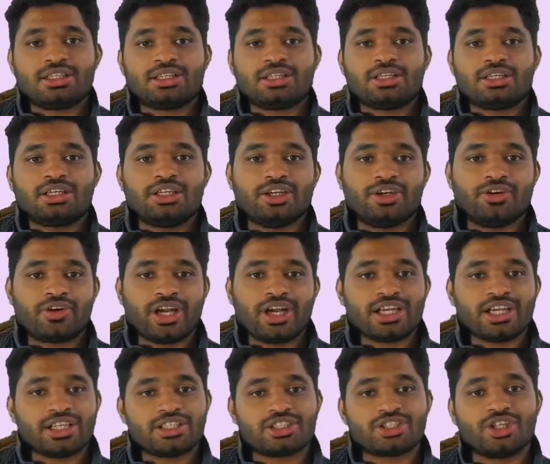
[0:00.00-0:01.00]

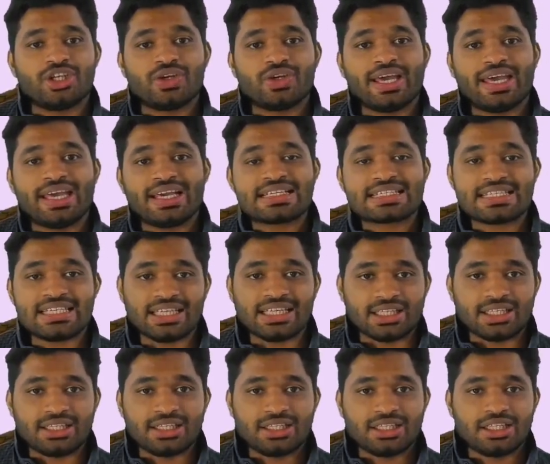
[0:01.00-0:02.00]
contract is going to
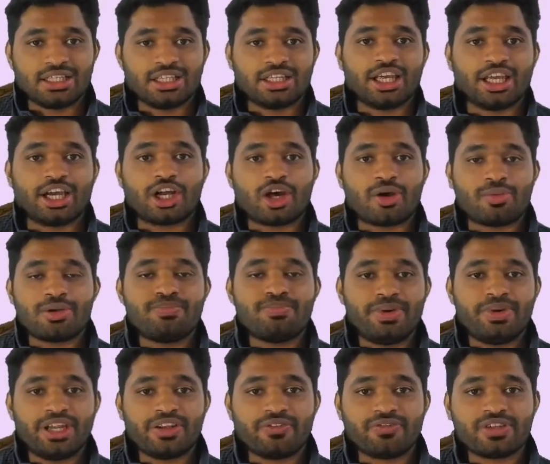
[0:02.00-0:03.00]
exceed the economic
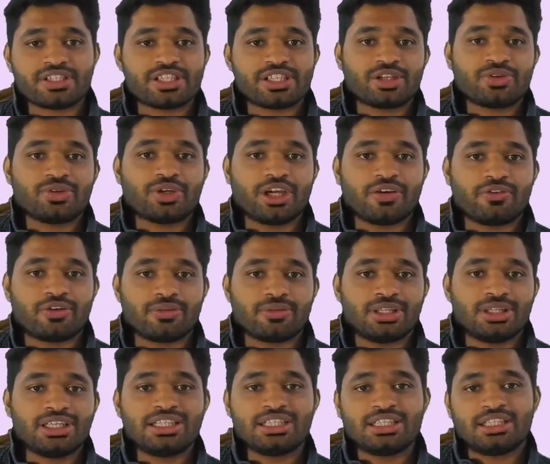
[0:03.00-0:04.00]
benefits that you get from
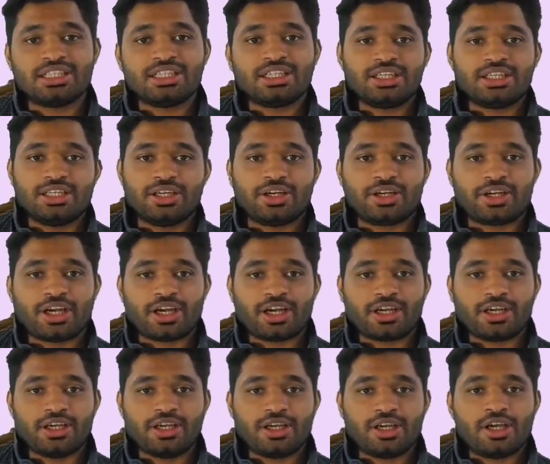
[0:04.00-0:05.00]
the contract.
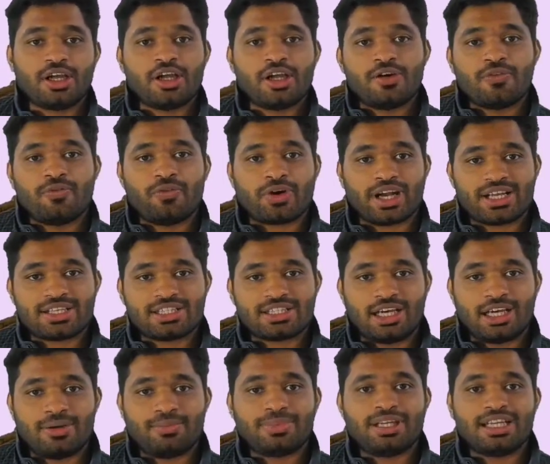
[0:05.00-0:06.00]
For
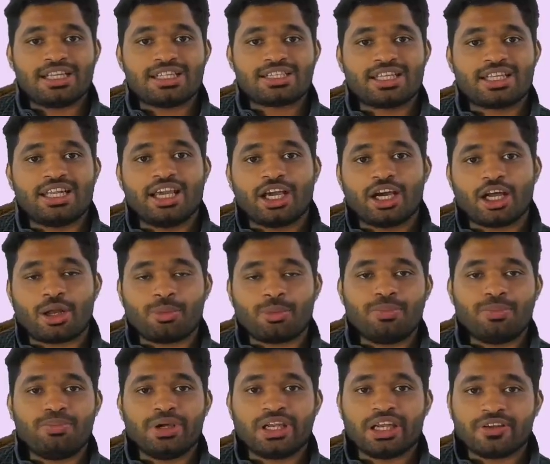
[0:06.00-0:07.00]
example, let's say the
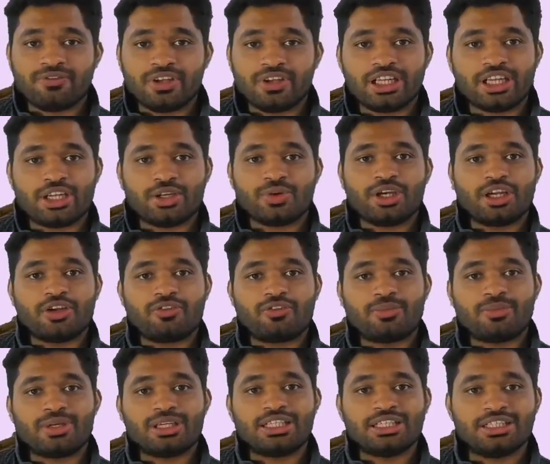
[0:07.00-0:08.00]
economic benefit that you get from
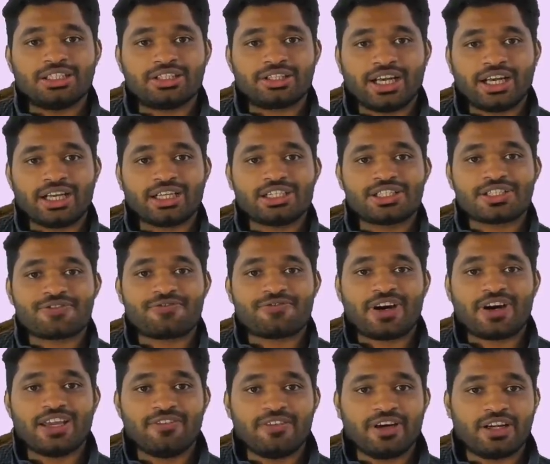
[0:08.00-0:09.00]
a contract is
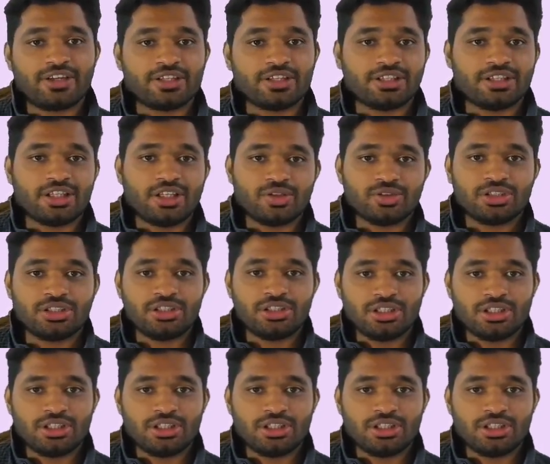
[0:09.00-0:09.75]
500,000